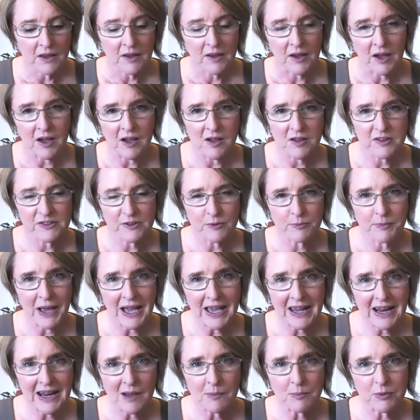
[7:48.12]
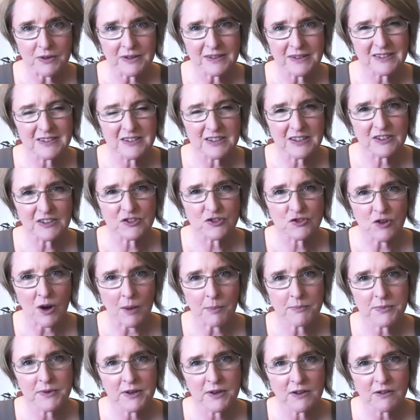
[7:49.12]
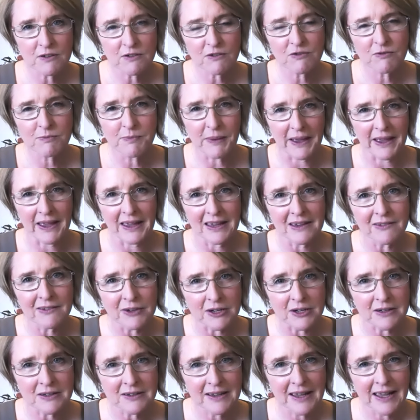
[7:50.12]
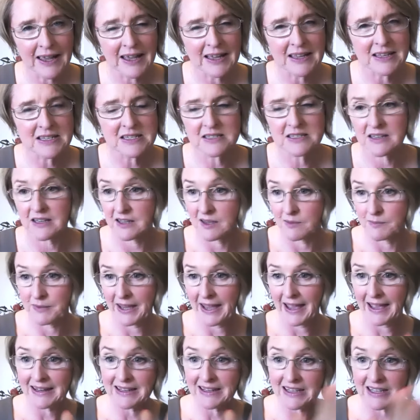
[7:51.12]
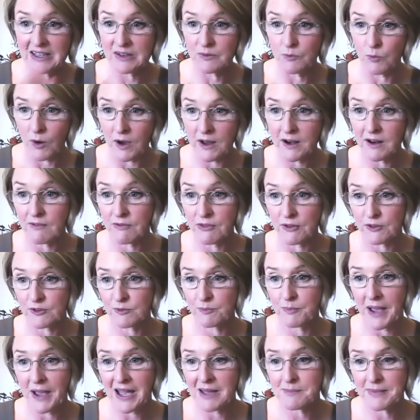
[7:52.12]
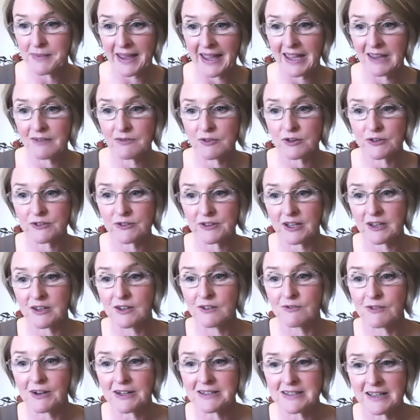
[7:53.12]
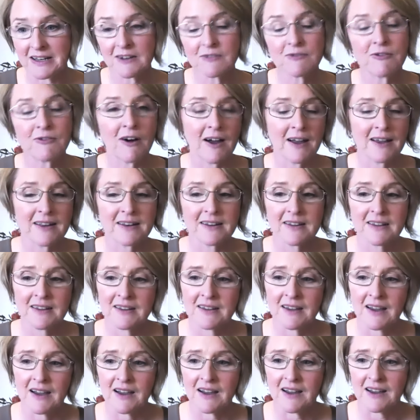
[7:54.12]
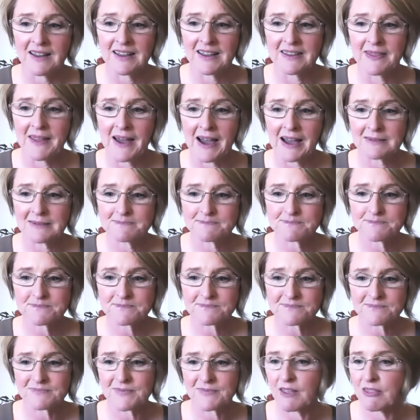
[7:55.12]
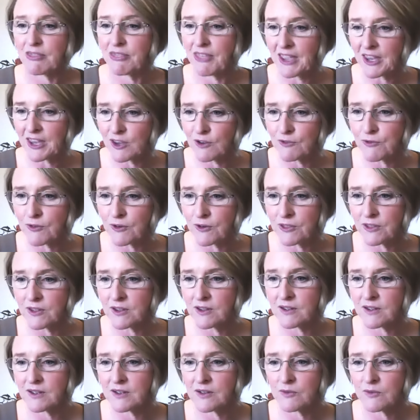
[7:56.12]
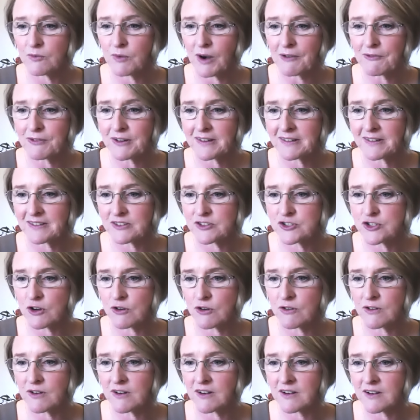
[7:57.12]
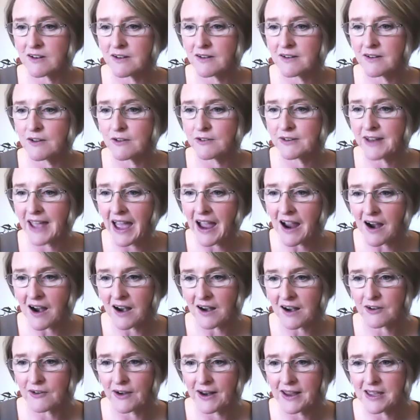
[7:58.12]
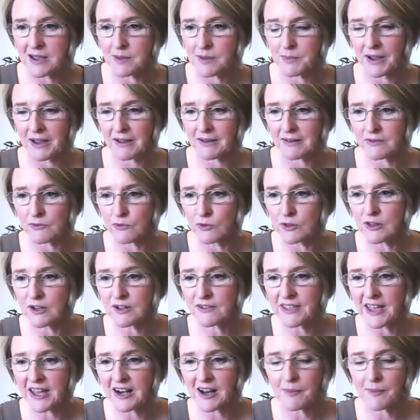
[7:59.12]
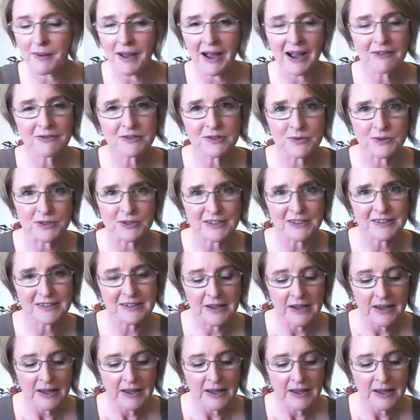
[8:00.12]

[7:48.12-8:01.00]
Uh, so bad apple is destructive behavior, and it can be any one of those bad behaviors that you've identified uh, in that. Thank you for the reference, Joner Nodar, Graham. I will look that up afterwards.